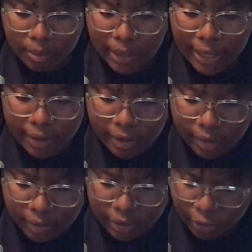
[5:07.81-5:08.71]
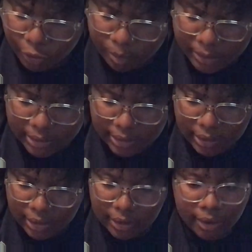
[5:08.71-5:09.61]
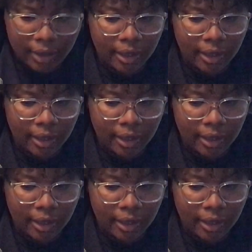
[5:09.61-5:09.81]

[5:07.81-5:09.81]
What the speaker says: black cumin seed.